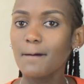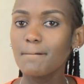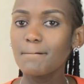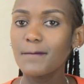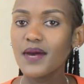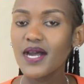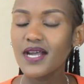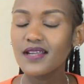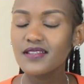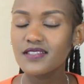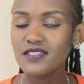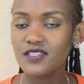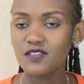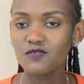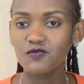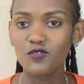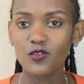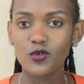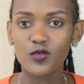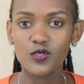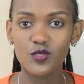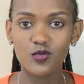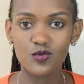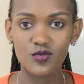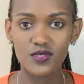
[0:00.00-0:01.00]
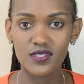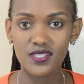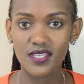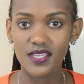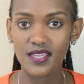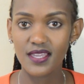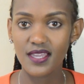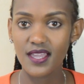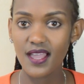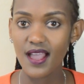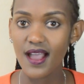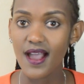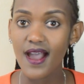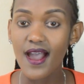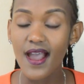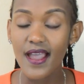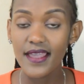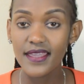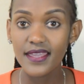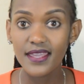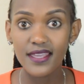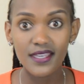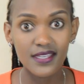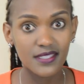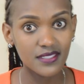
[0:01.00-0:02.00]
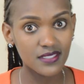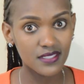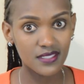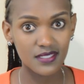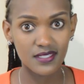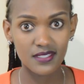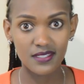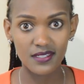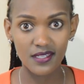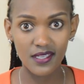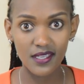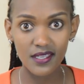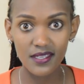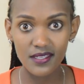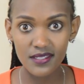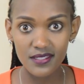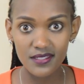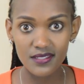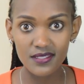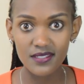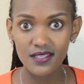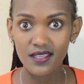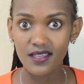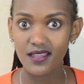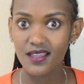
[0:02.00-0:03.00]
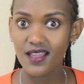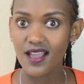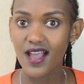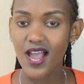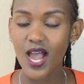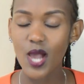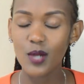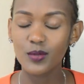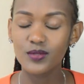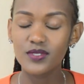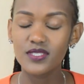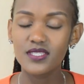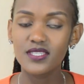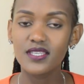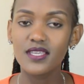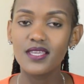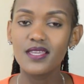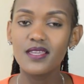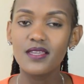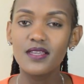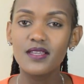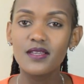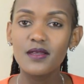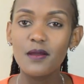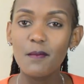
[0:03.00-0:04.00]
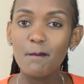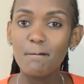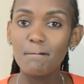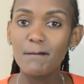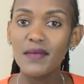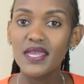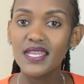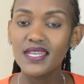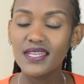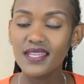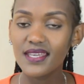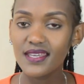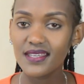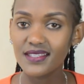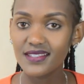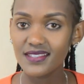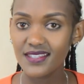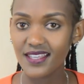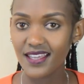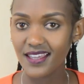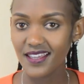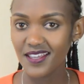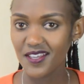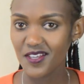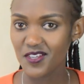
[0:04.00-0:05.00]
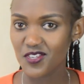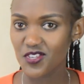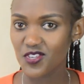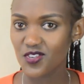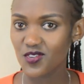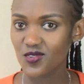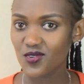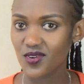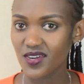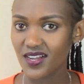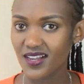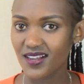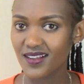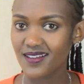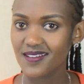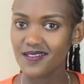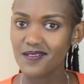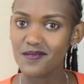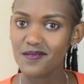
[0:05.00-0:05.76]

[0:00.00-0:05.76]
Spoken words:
But if I was to say I hate snakes, I would say menete nyoka.